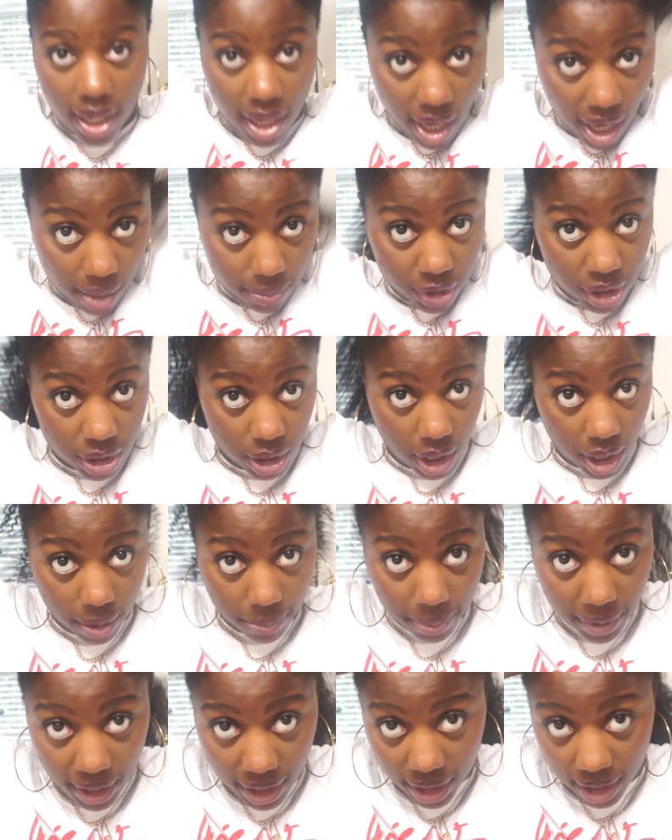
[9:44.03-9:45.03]
I'm just gonna
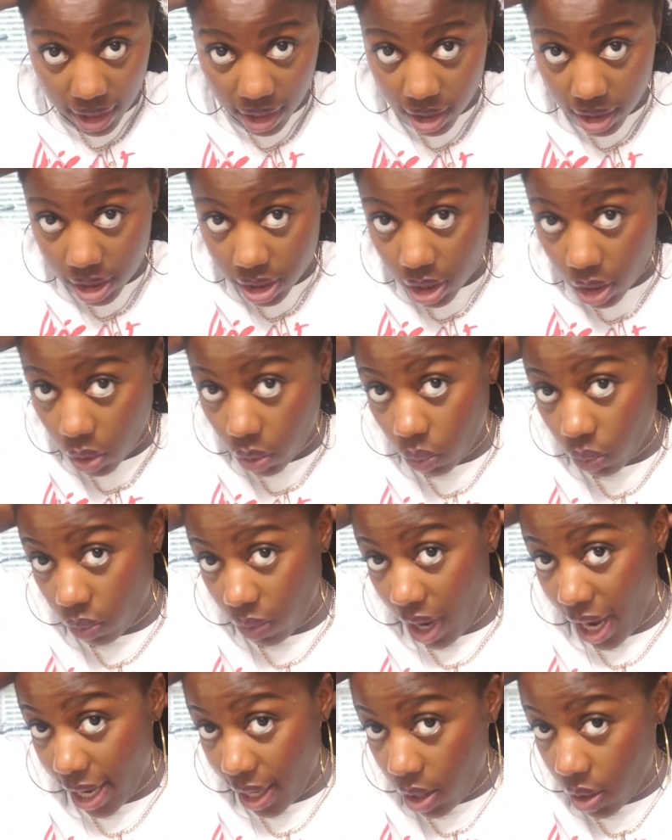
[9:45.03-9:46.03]
put this
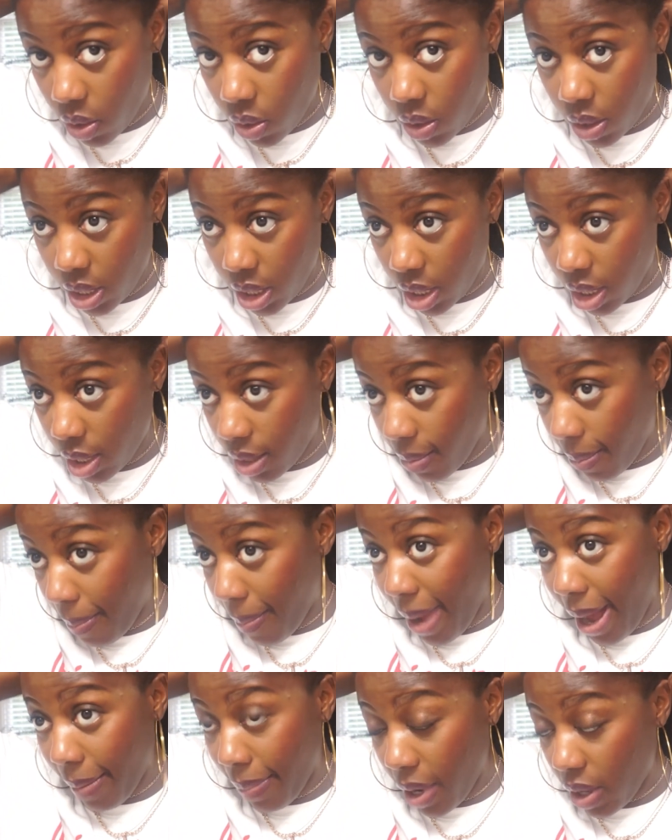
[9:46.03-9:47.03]
right on
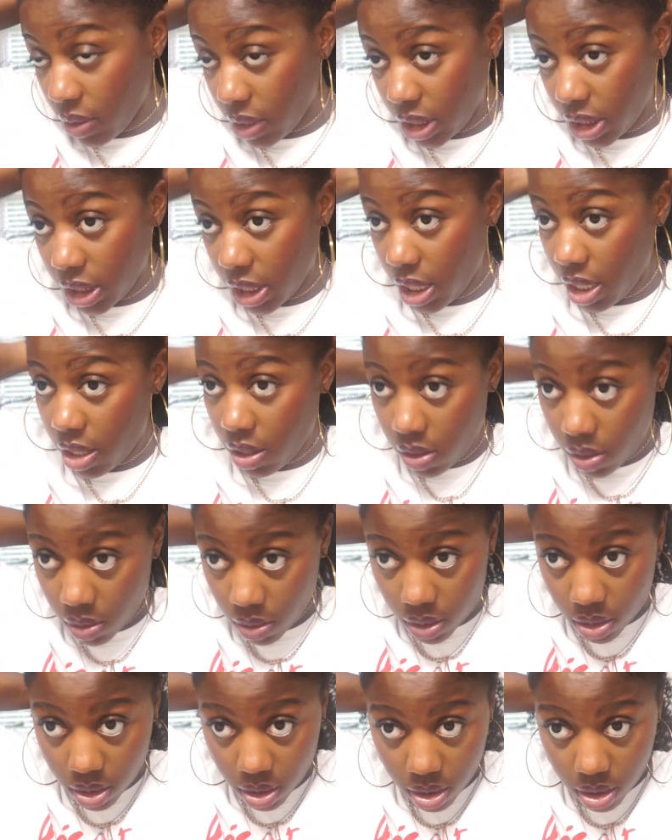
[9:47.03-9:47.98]
my ponytail,